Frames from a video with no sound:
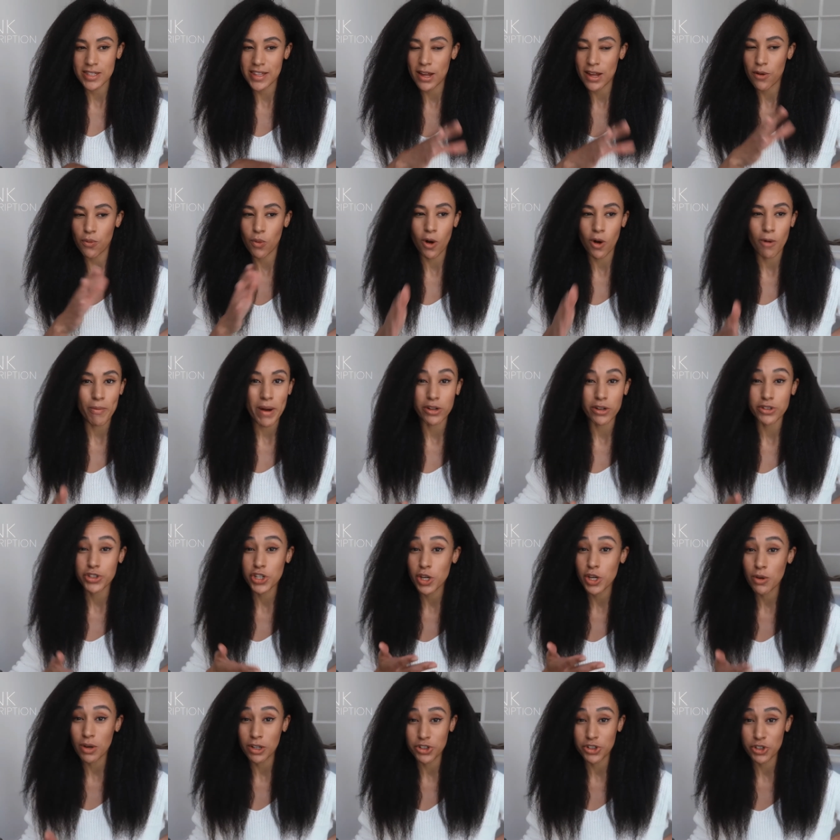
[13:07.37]
they're what, about
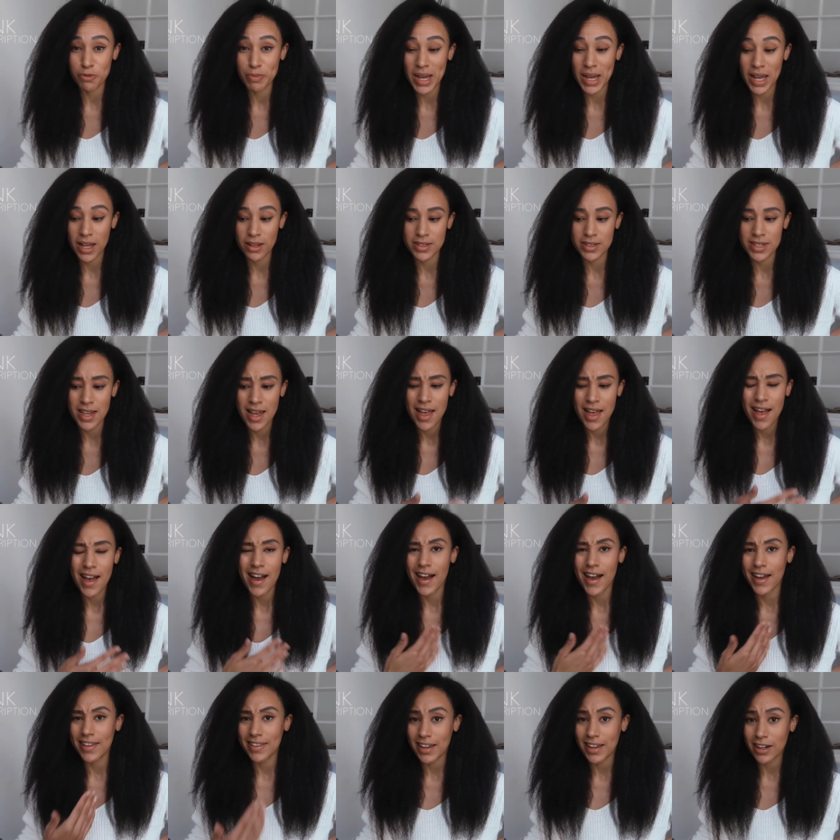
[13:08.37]
two hundred pounds,
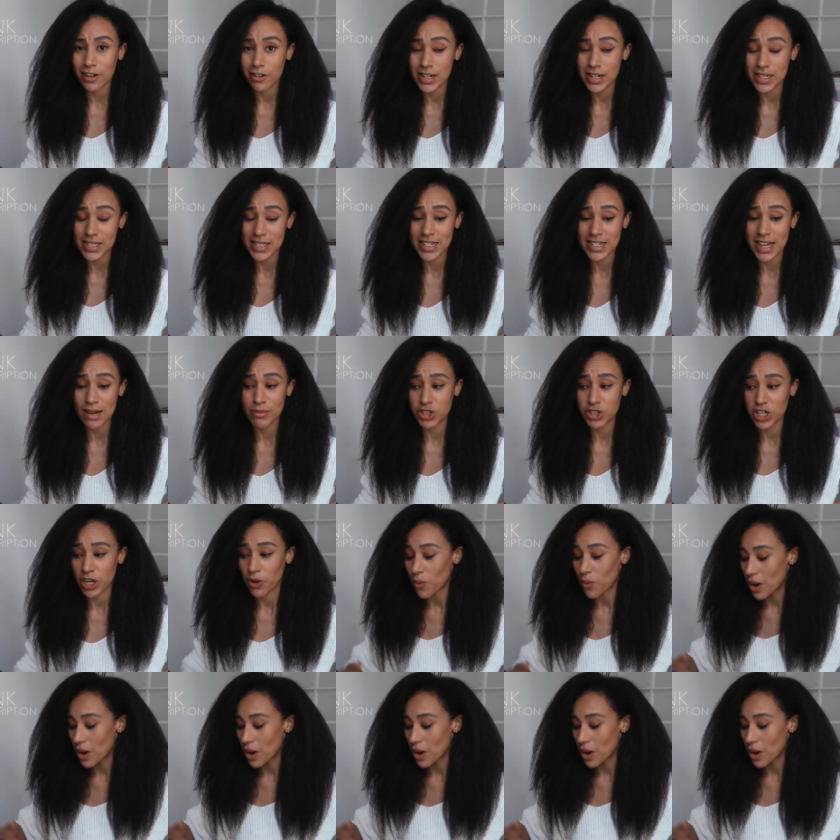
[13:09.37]
and they're crazy damaging.